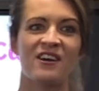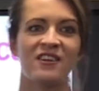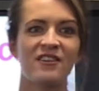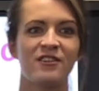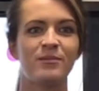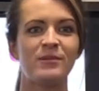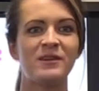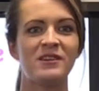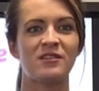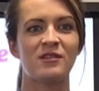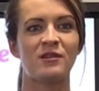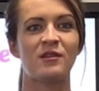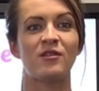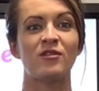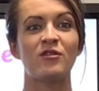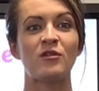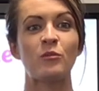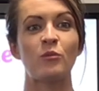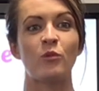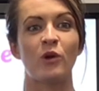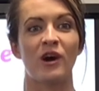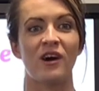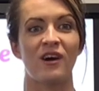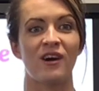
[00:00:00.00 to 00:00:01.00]
to be doing some
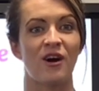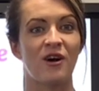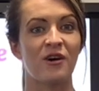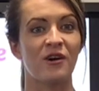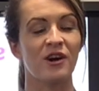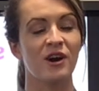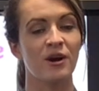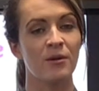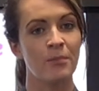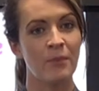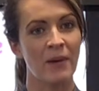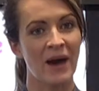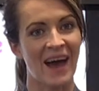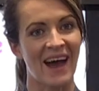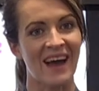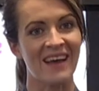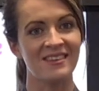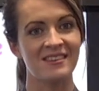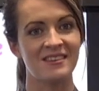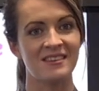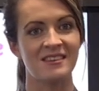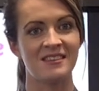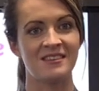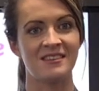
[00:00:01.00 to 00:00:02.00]
work on
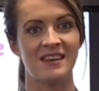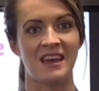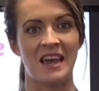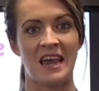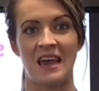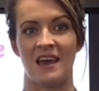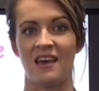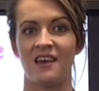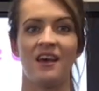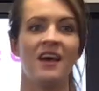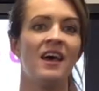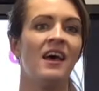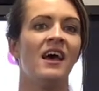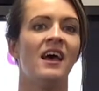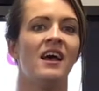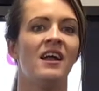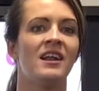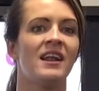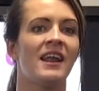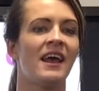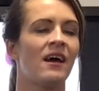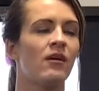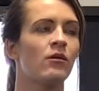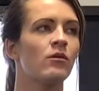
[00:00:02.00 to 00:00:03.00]
capacity.
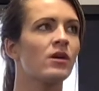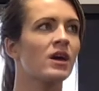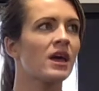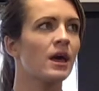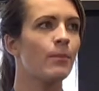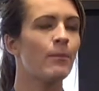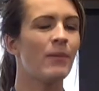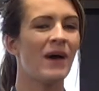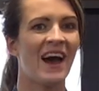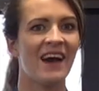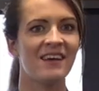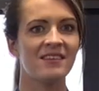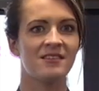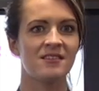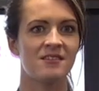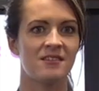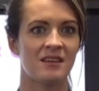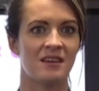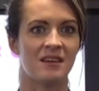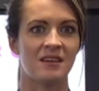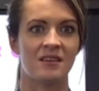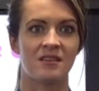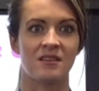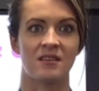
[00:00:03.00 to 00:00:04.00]
Now, capacity
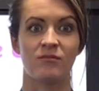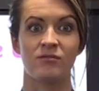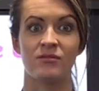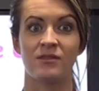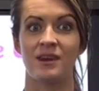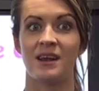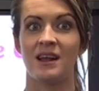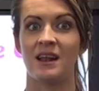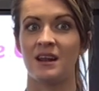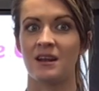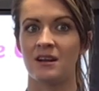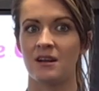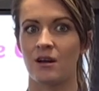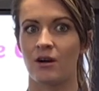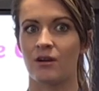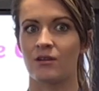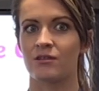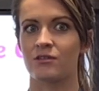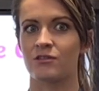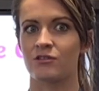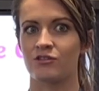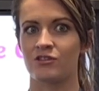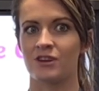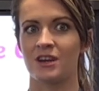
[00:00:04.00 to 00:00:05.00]
is a really long,
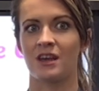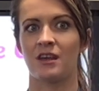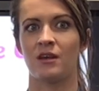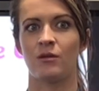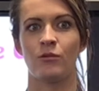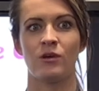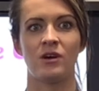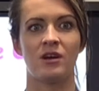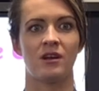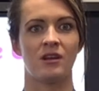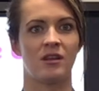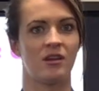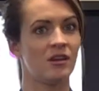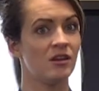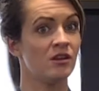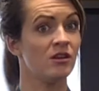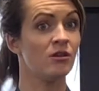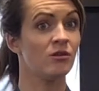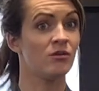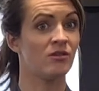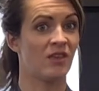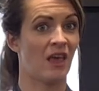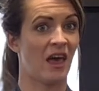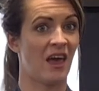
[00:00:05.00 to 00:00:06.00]
tricky word. Can you
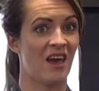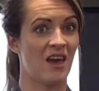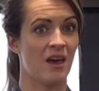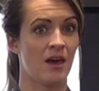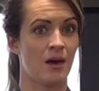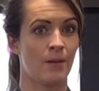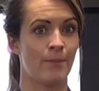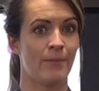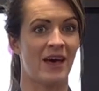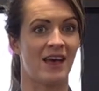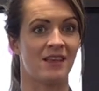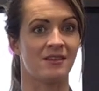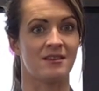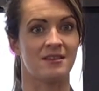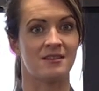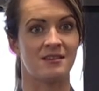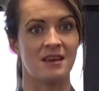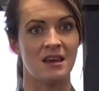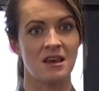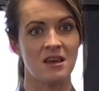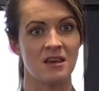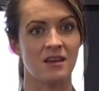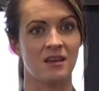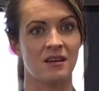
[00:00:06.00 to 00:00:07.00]
say it? Capacity?
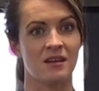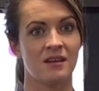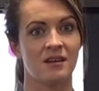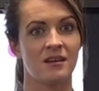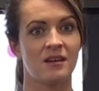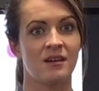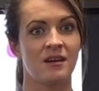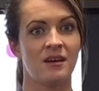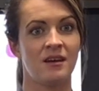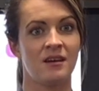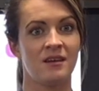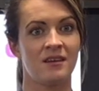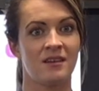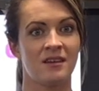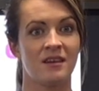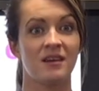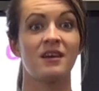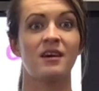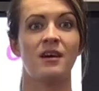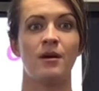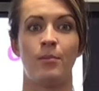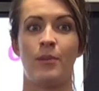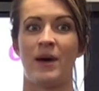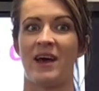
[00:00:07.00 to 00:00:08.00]

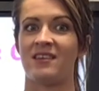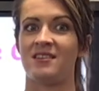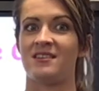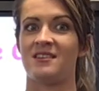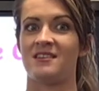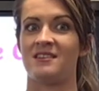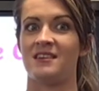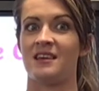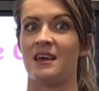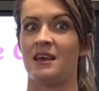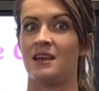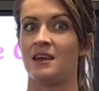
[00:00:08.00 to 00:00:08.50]
Capacity. Capacity.